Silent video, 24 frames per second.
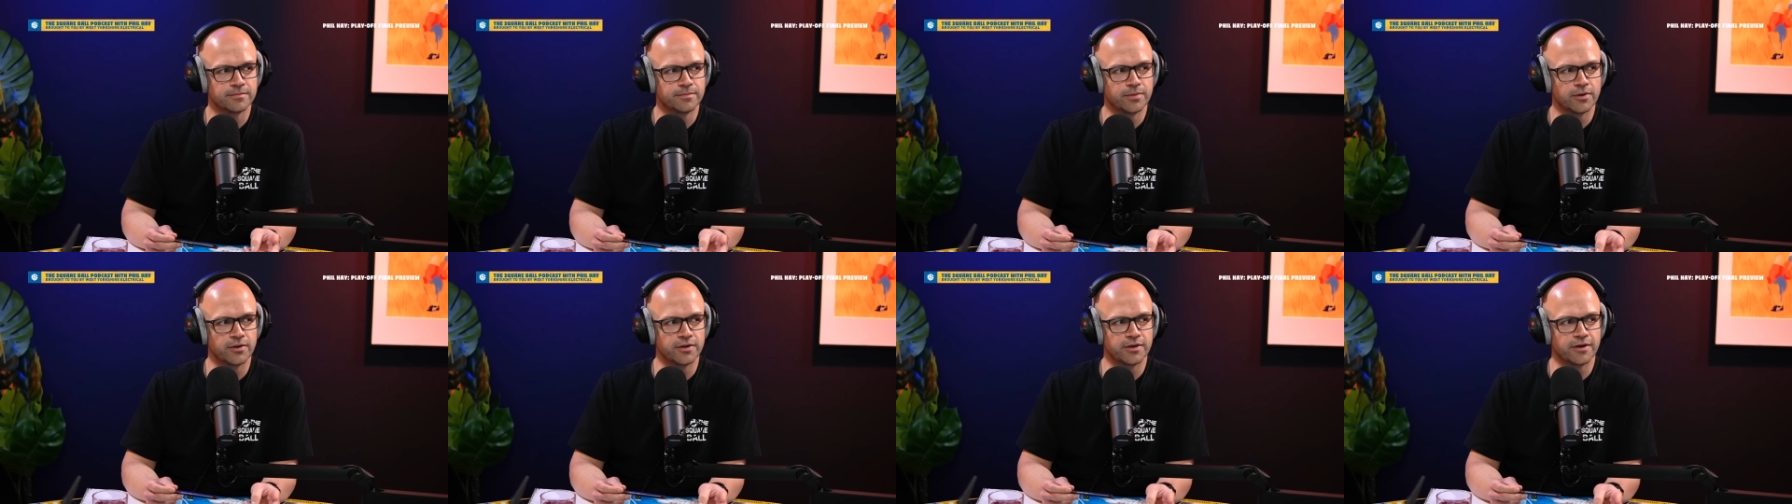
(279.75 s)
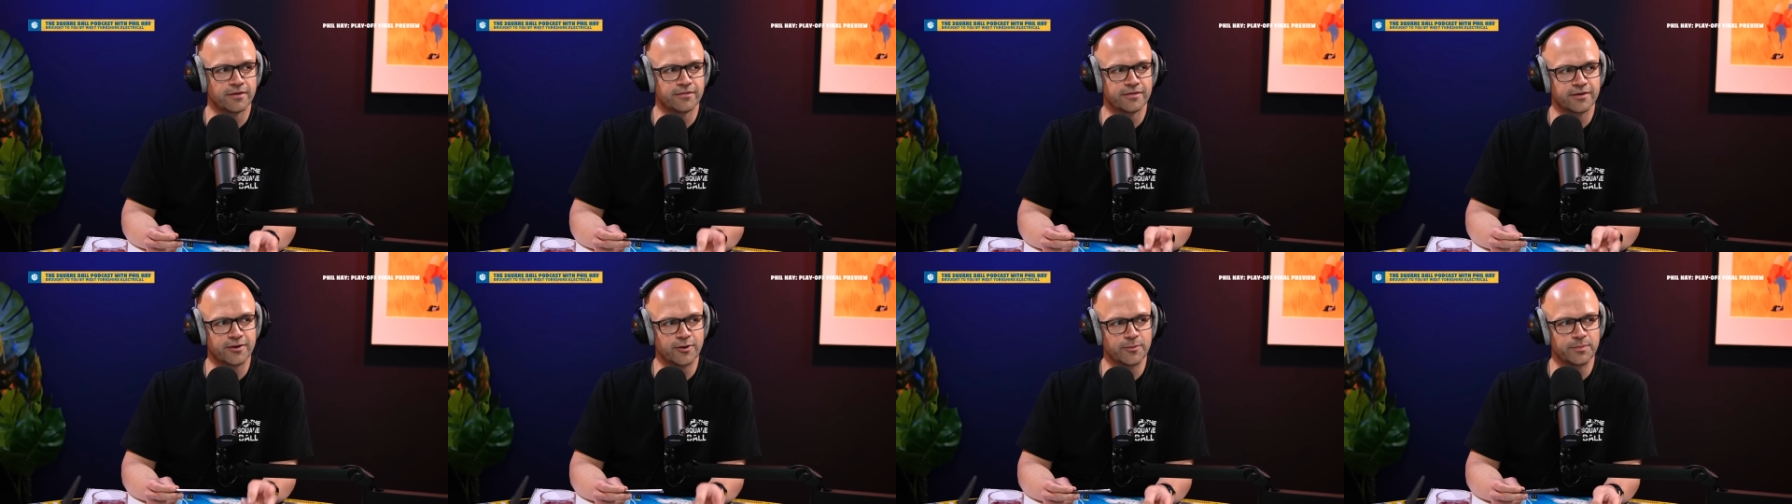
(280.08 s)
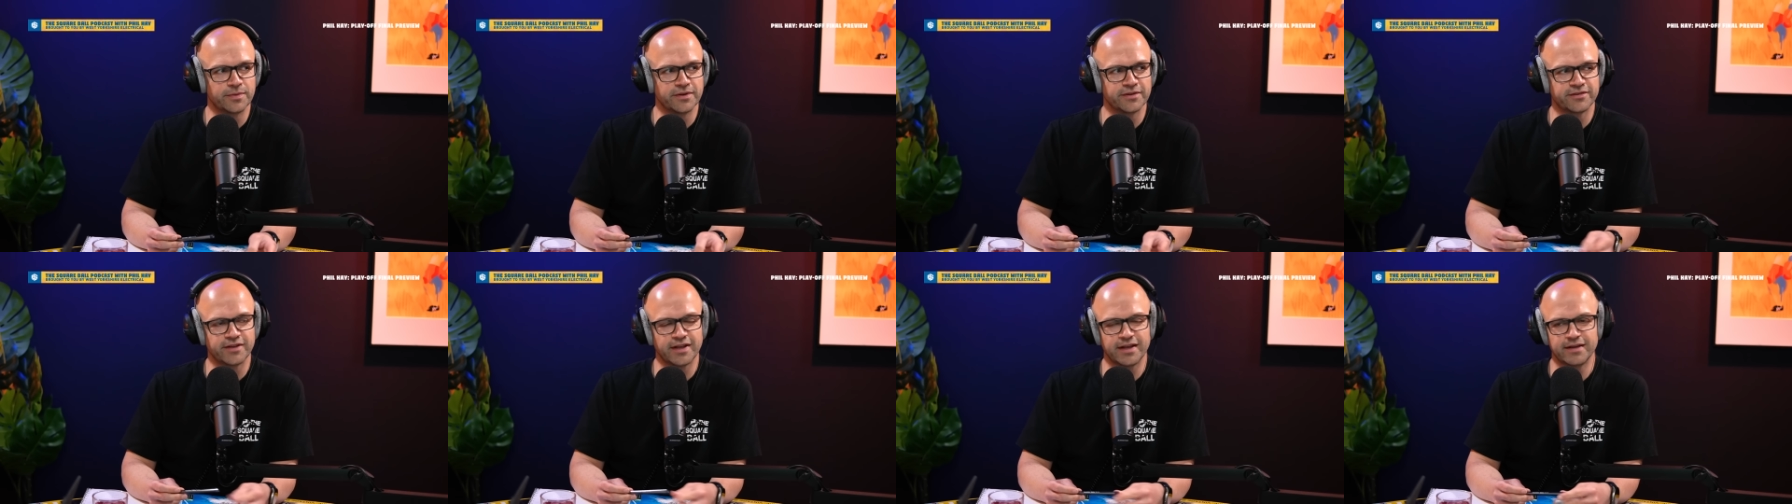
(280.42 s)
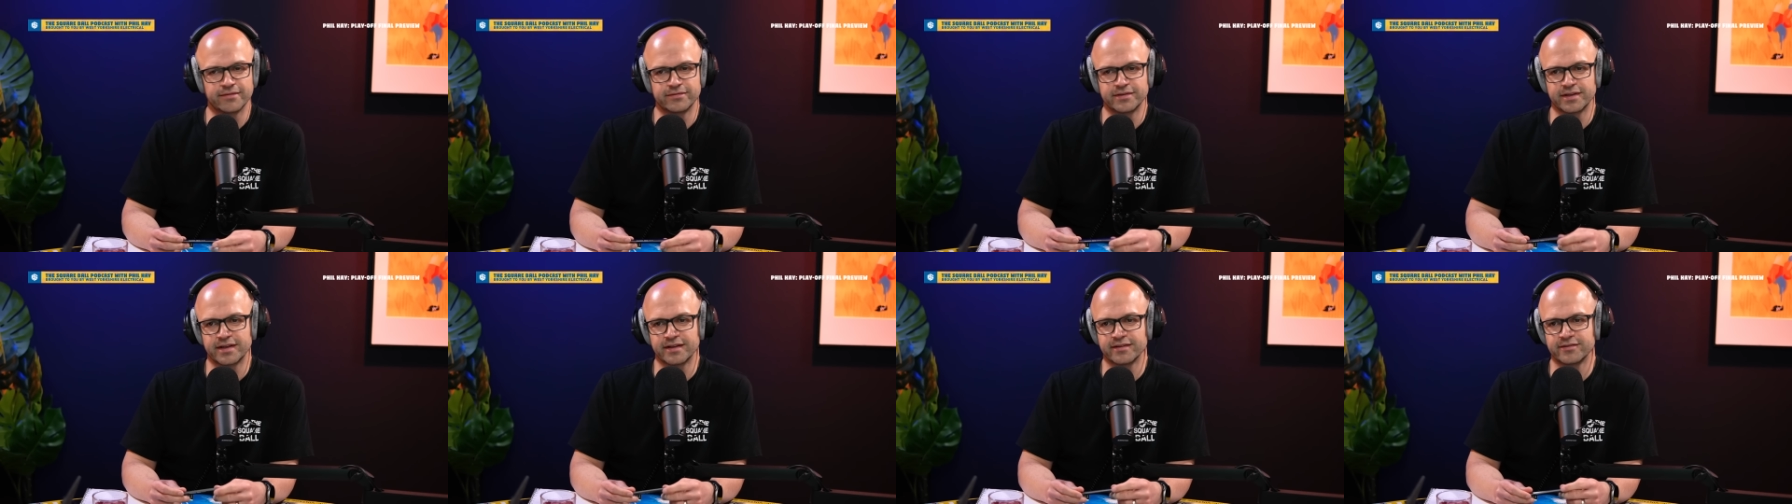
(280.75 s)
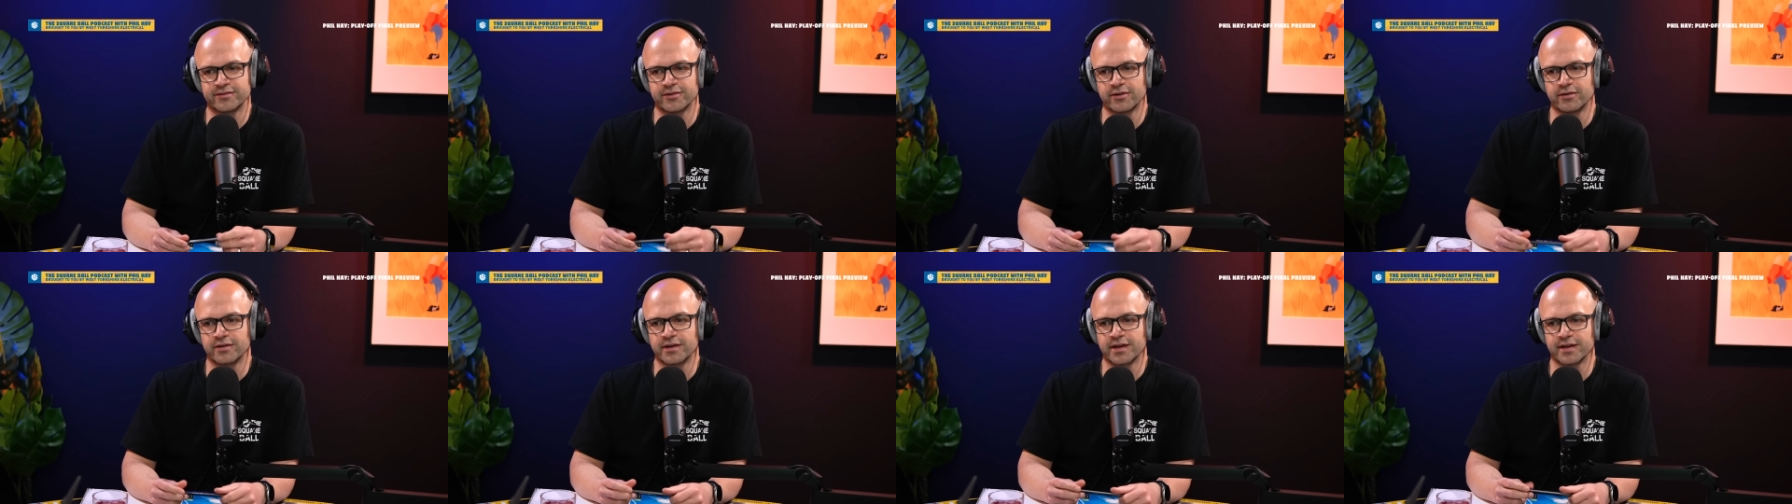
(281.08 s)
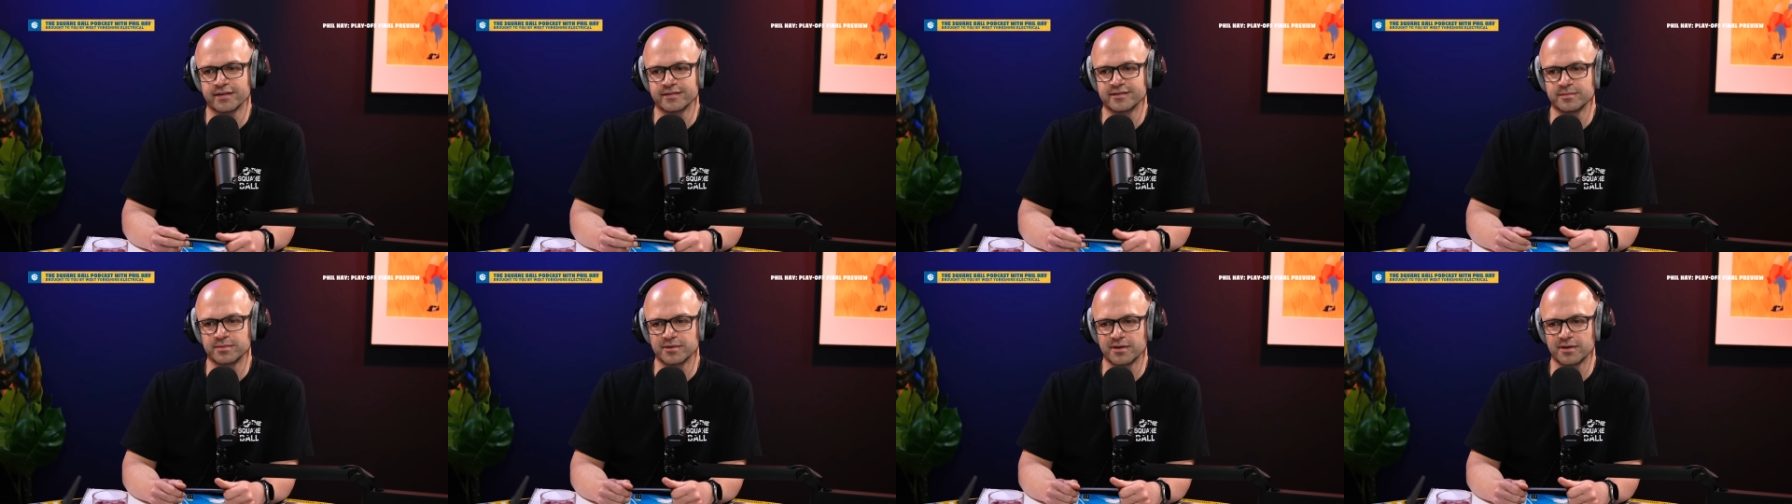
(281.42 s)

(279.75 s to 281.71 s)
pulling off a couple of saves against Doncaster.